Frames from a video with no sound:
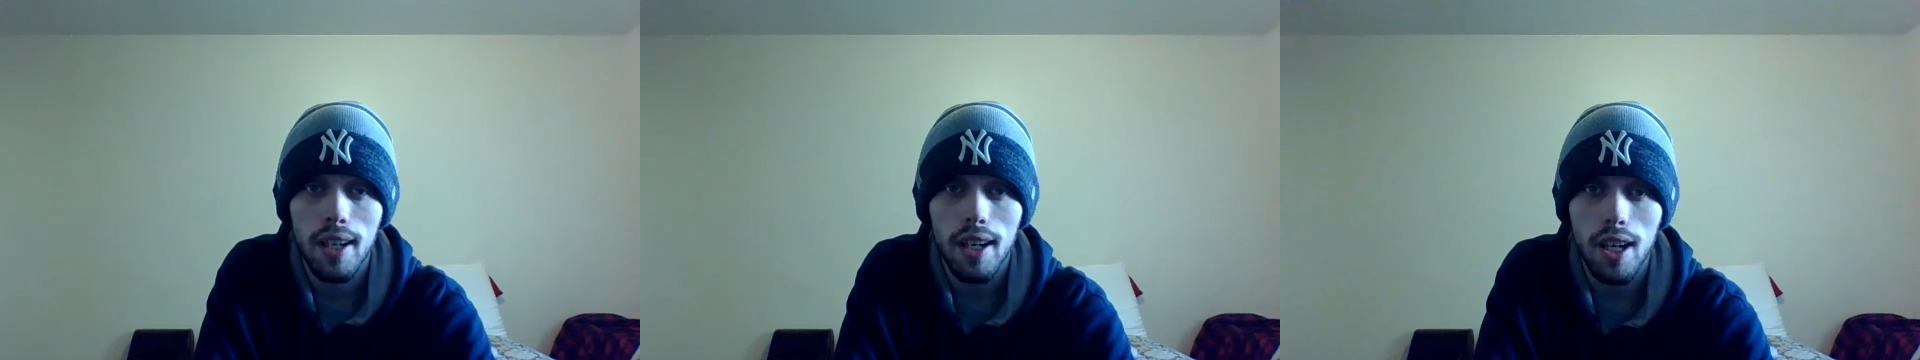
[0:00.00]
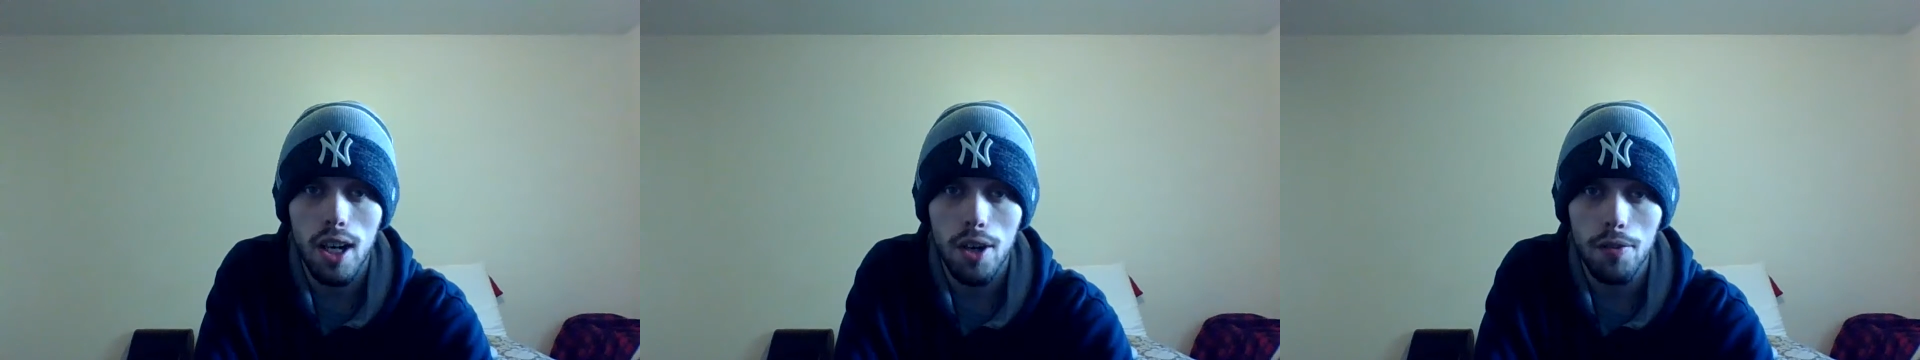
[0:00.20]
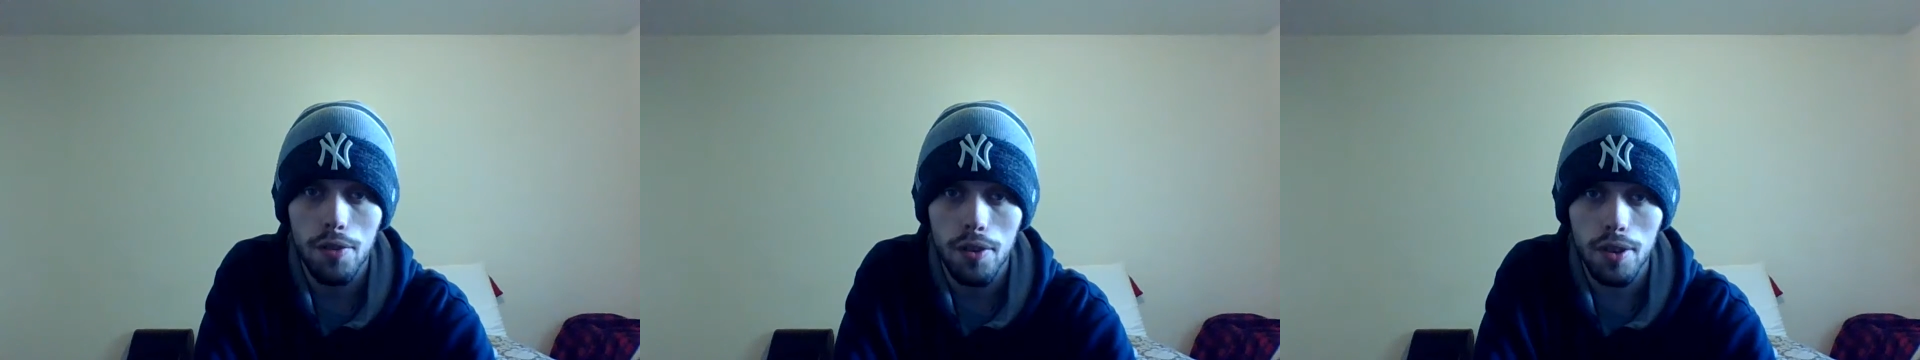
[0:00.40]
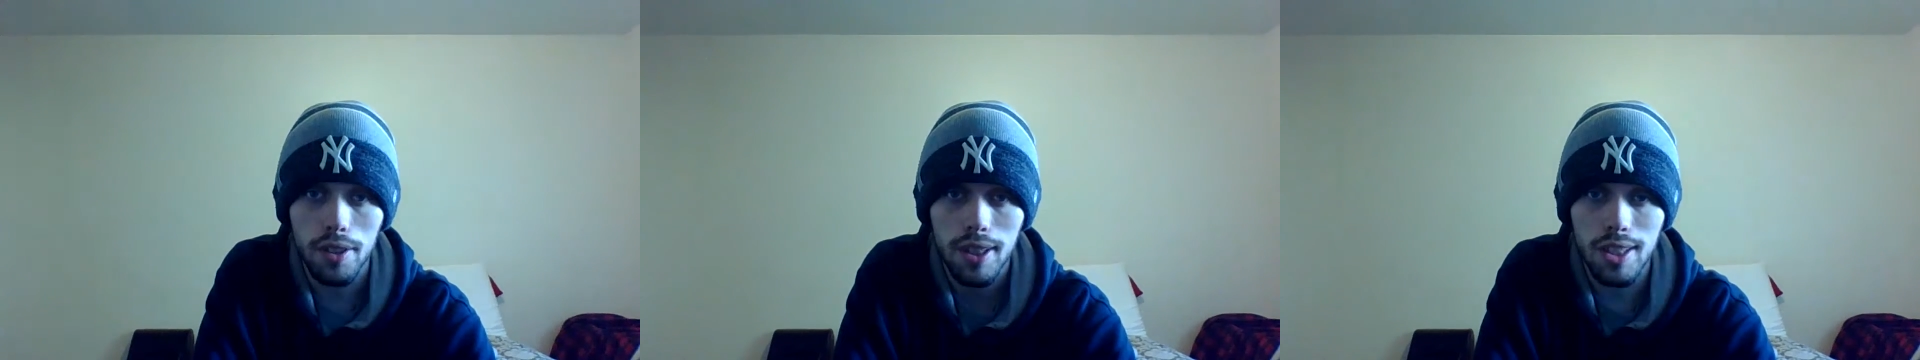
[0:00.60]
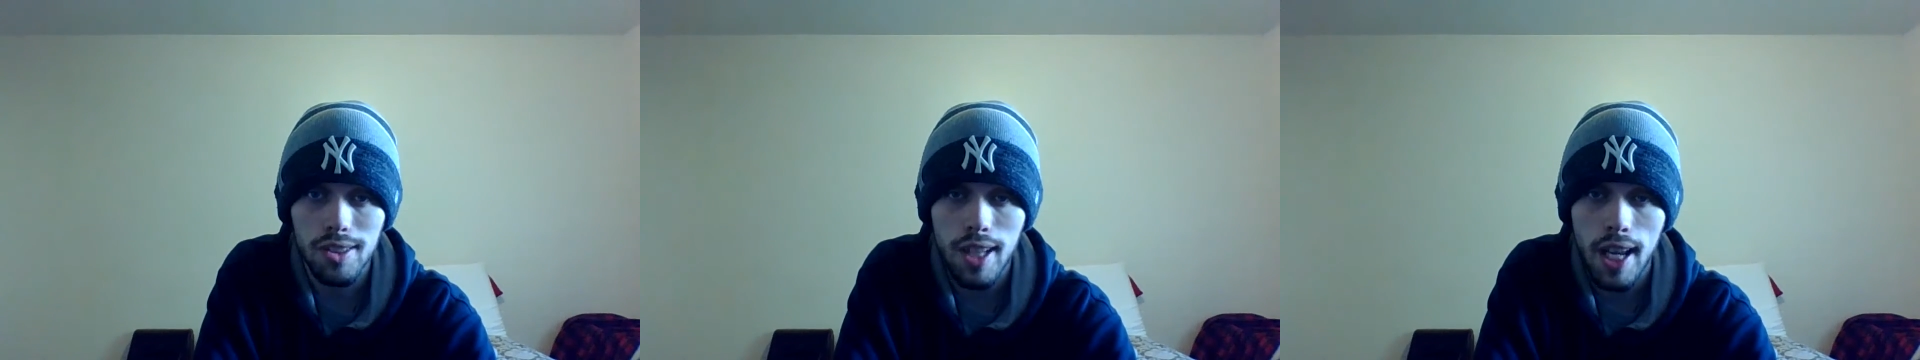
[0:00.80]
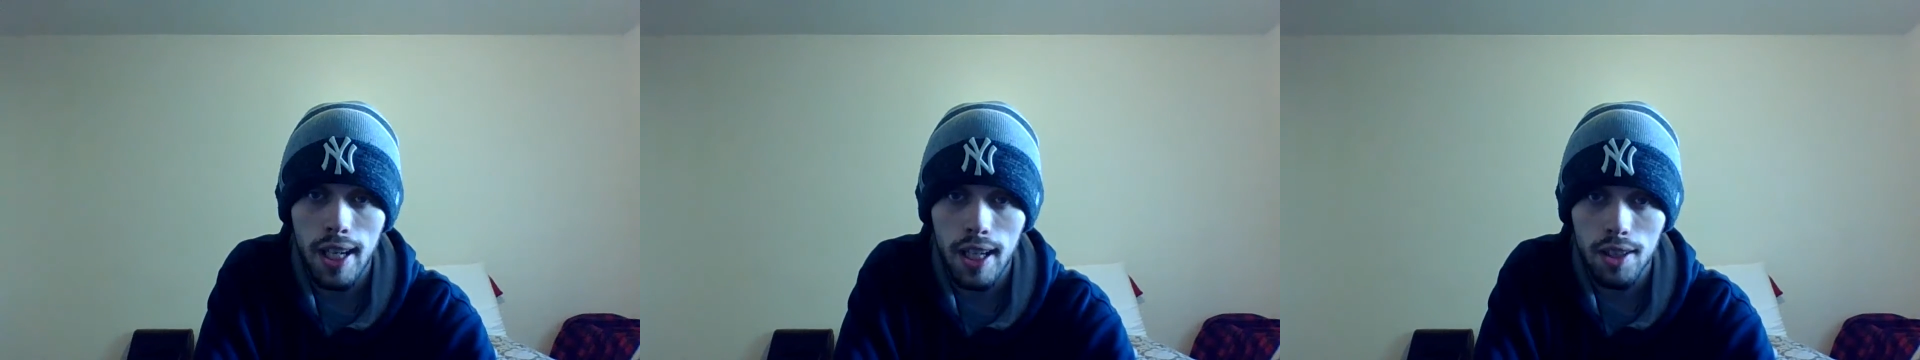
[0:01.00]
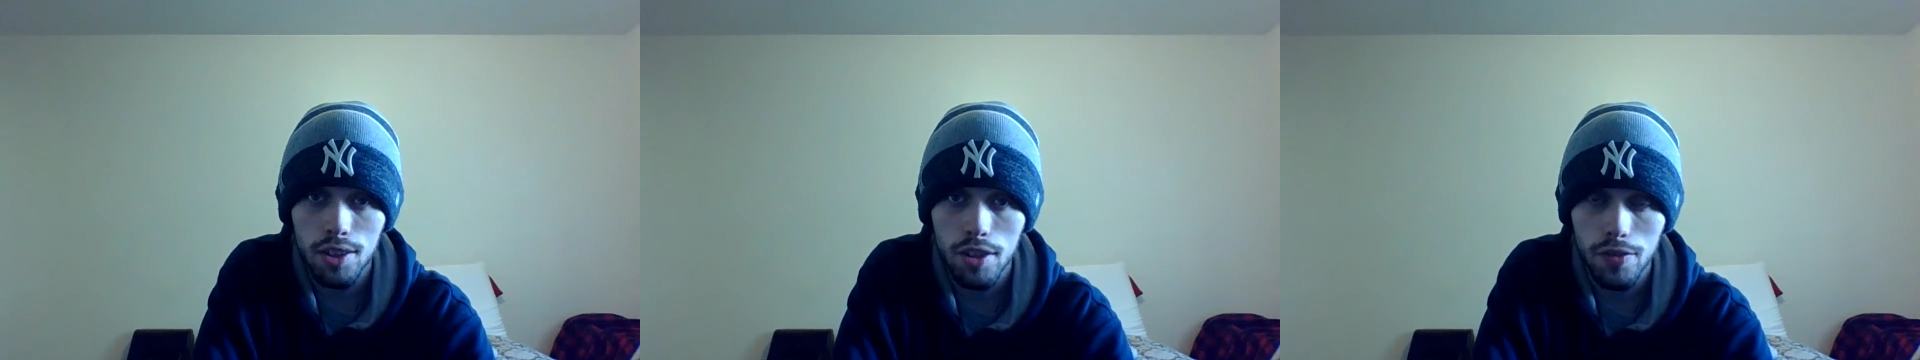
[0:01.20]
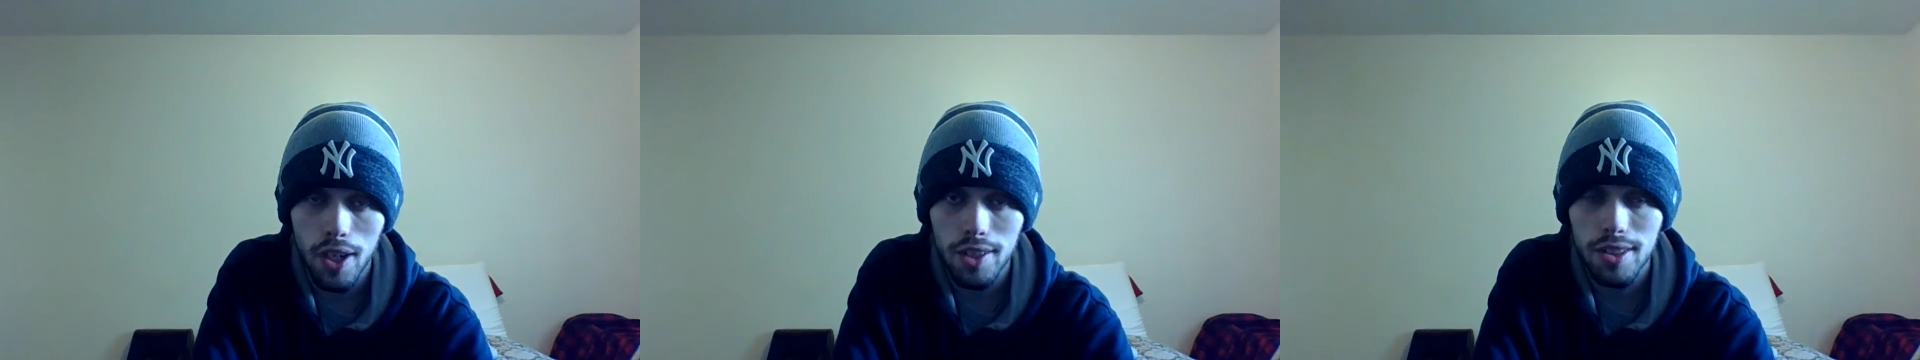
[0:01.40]
of containing
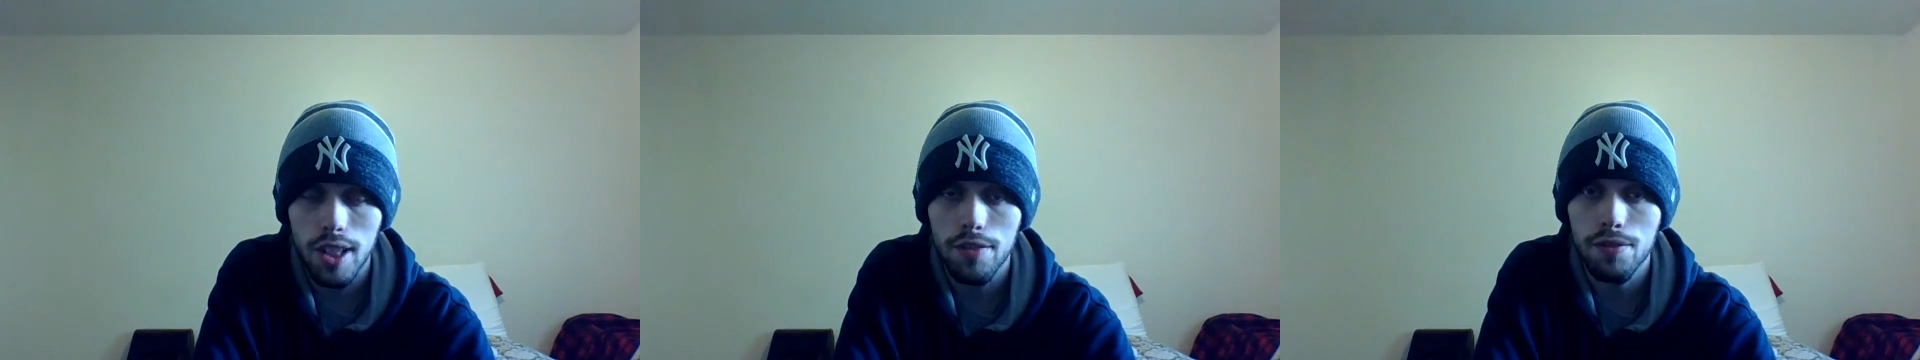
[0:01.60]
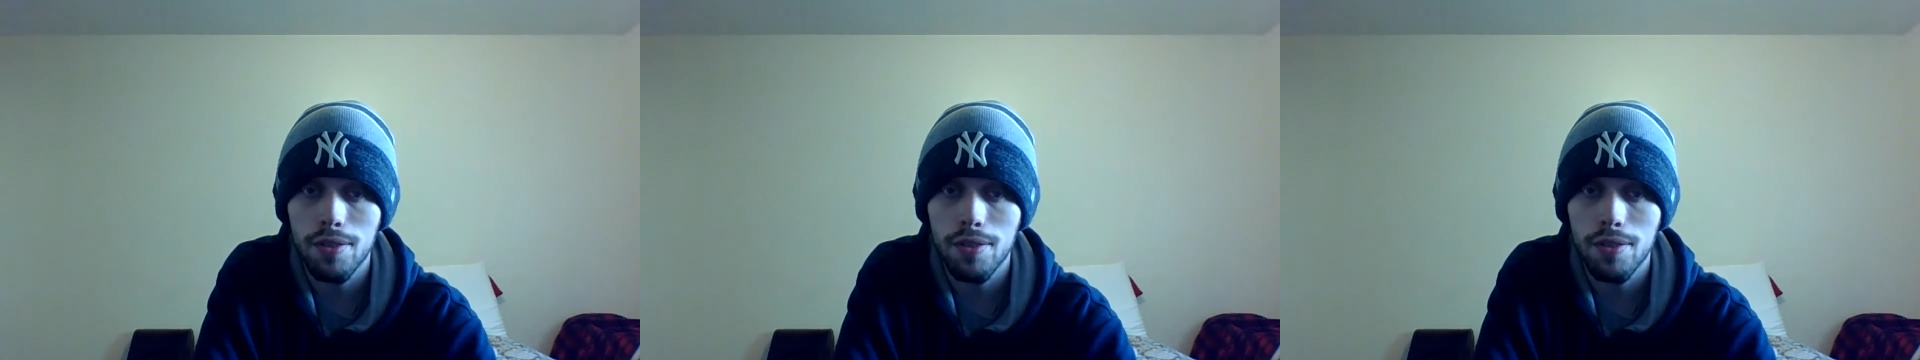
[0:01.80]
Devontae